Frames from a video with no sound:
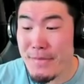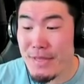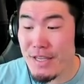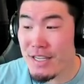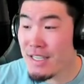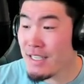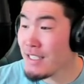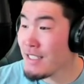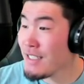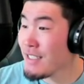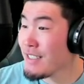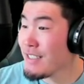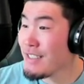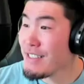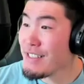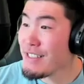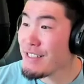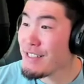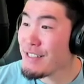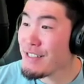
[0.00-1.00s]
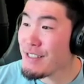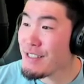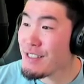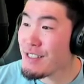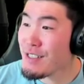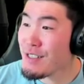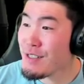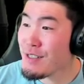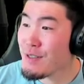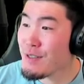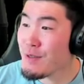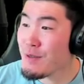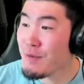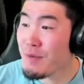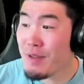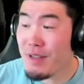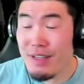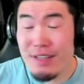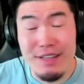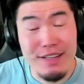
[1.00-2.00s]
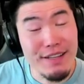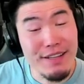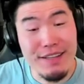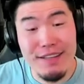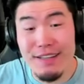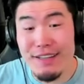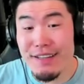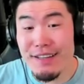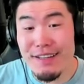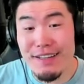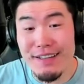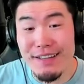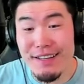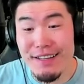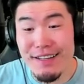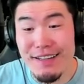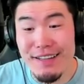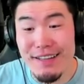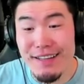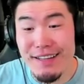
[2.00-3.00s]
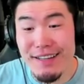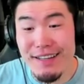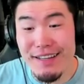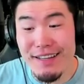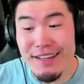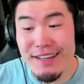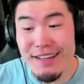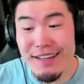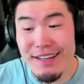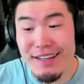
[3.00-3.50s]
Nobody speaks.